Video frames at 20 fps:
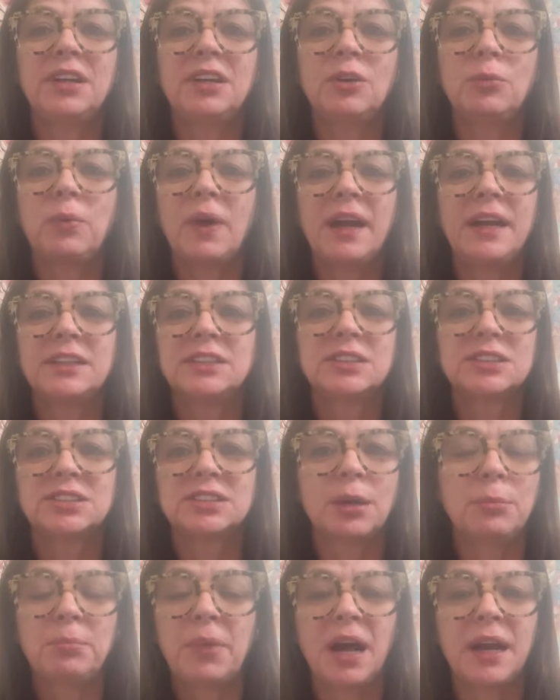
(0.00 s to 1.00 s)
it away to
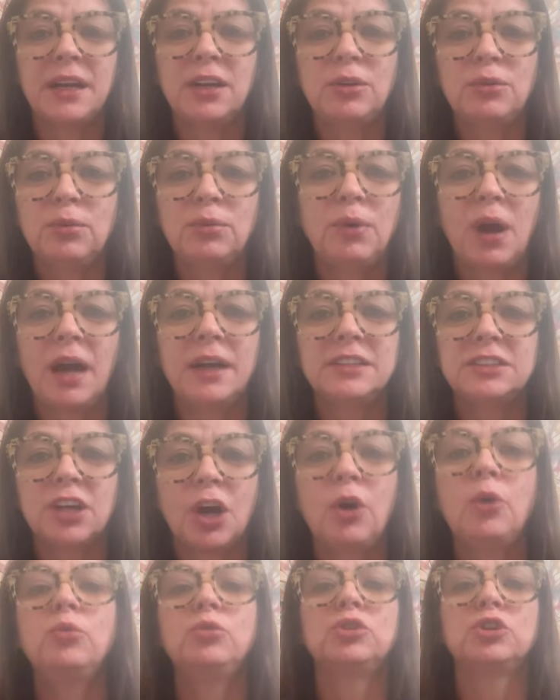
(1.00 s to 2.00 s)
somebody who I
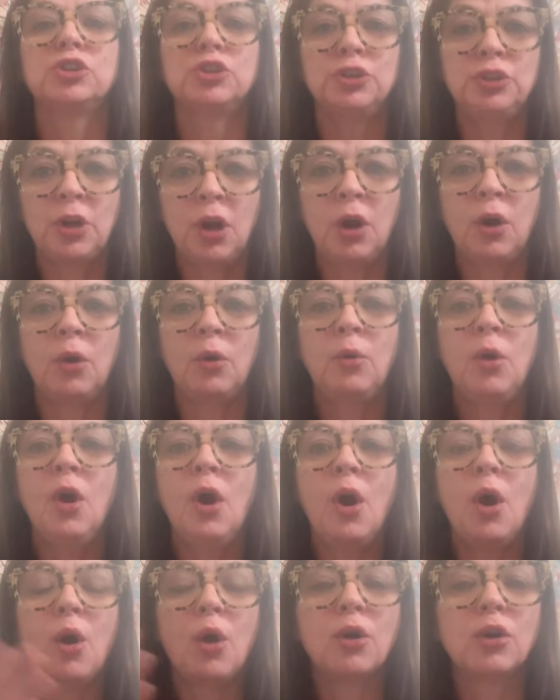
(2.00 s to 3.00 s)
don't know
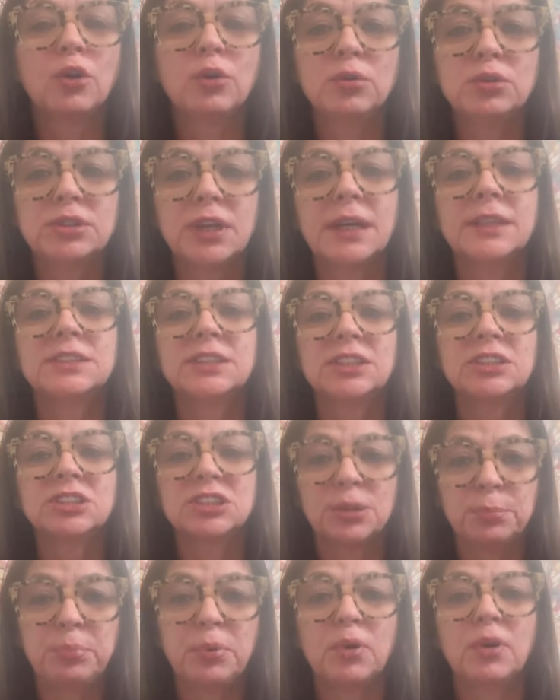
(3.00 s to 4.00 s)
or who doesn't
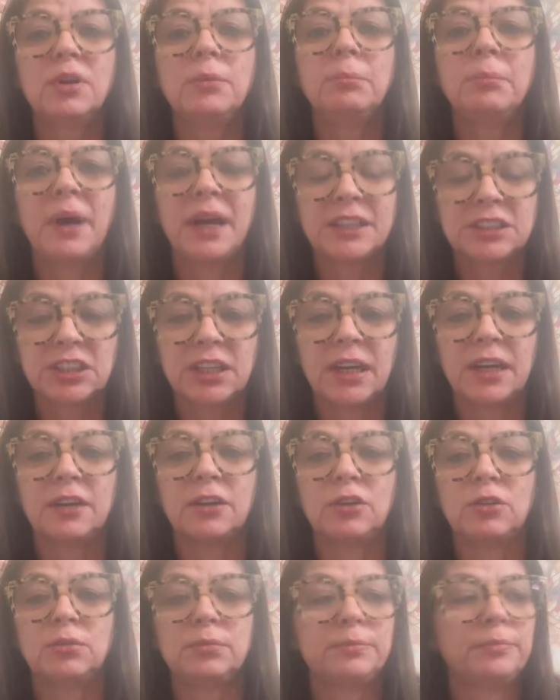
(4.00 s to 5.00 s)
support my
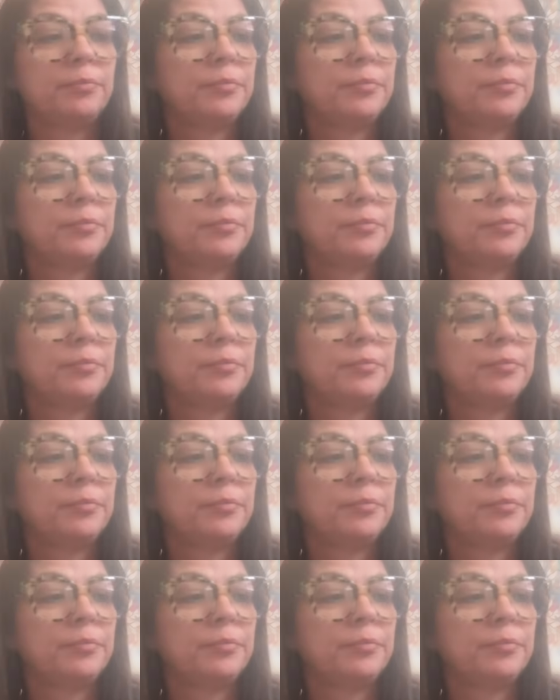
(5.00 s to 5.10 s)
channel.